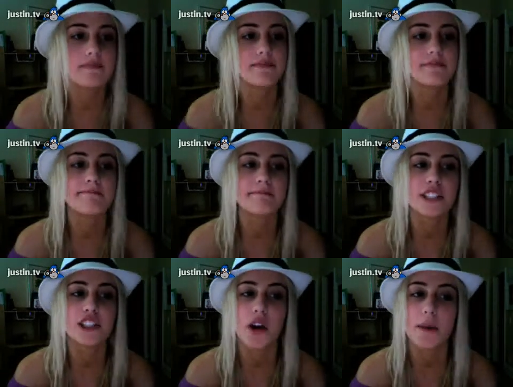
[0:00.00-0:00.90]

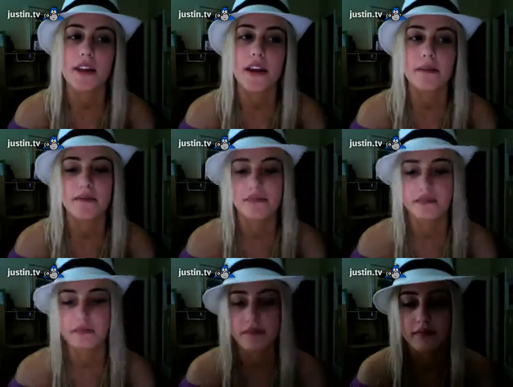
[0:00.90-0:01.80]

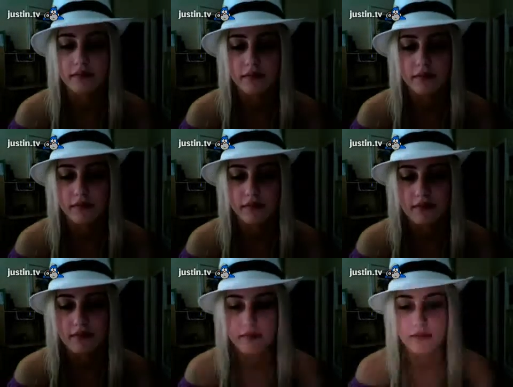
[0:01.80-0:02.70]

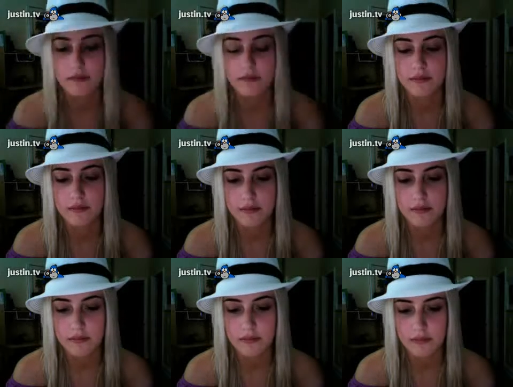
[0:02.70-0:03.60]

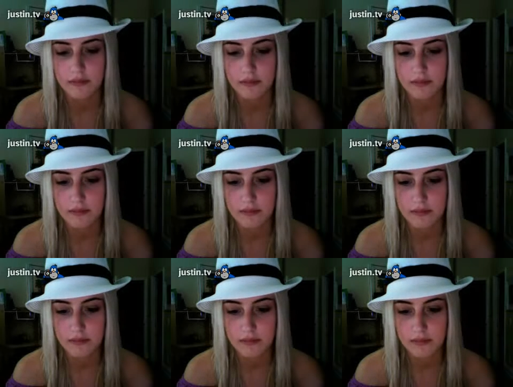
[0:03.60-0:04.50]

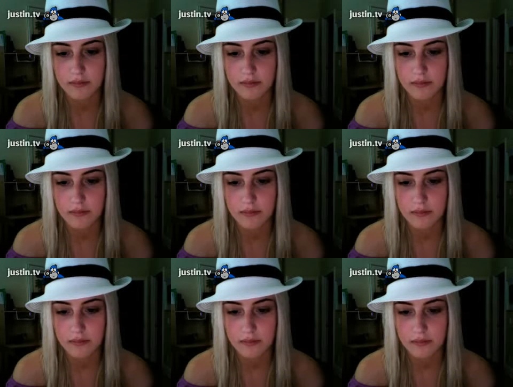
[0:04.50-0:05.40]

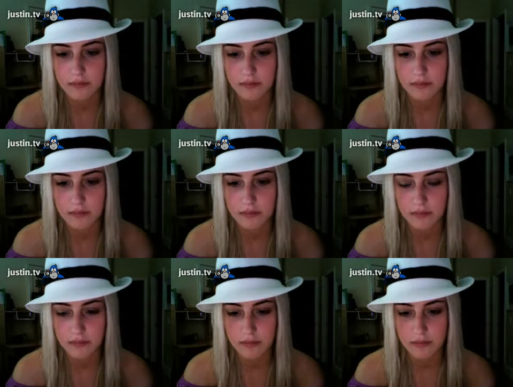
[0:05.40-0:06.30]

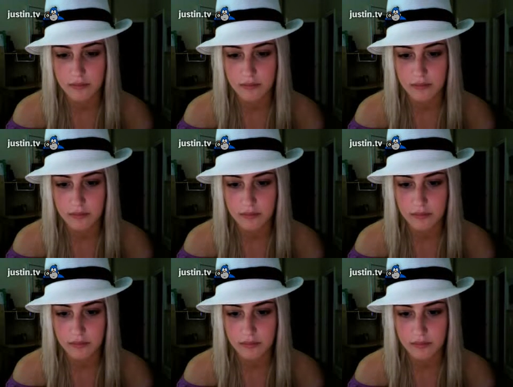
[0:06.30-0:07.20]

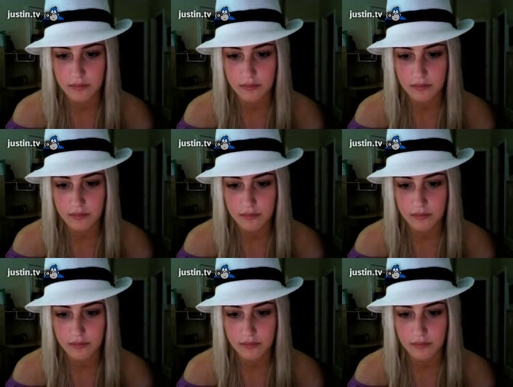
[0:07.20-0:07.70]
Nothing is said.